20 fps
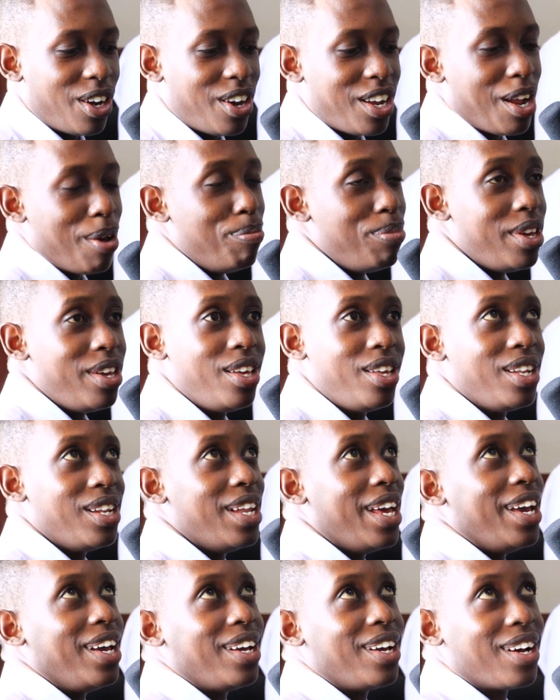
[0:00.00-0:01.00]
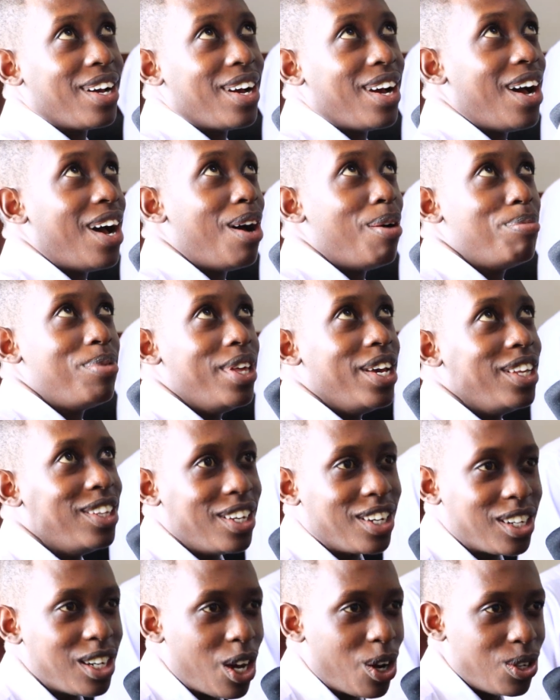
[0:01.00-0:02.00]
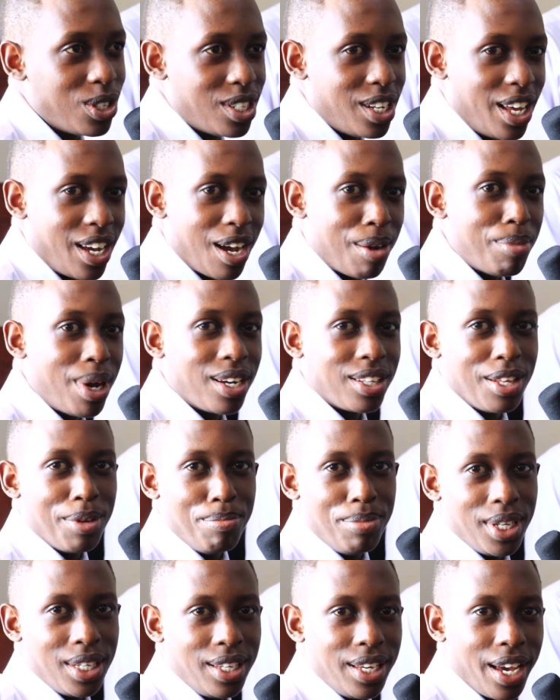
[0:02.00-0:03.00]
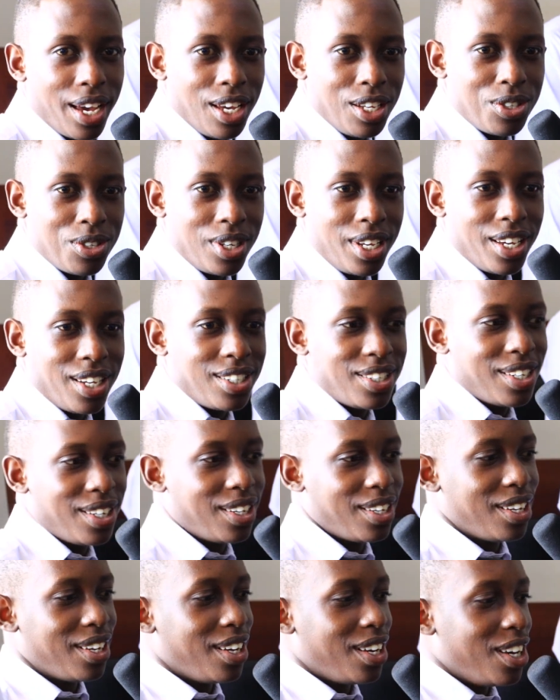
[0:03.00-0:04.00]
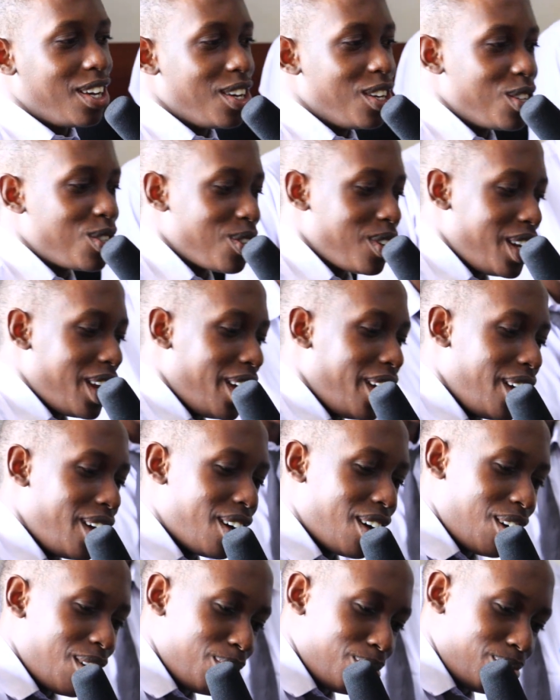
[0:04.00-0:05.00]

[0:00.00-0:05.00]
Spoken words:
I want to be, like, up there in the clouds, like, among the big guys, you get, eh? So, like,